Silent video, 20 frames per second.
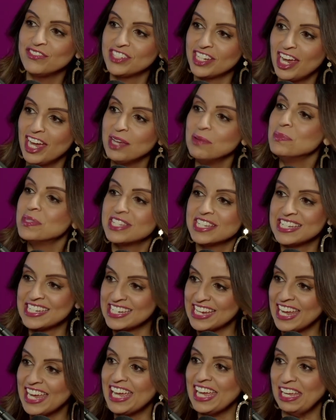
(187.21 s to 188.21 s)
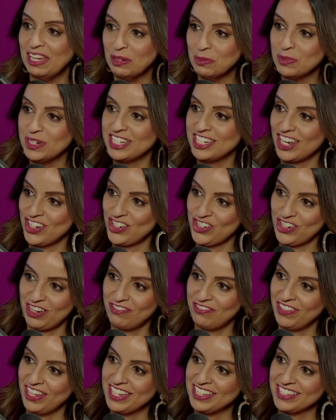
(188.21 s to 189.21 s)
times a day we touch our
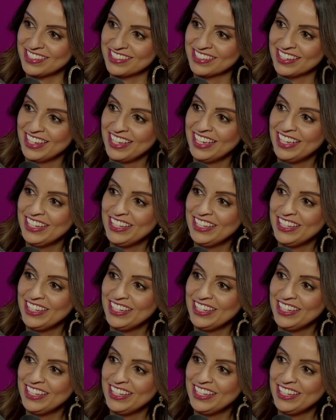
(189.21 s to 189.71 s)
face. Yeah.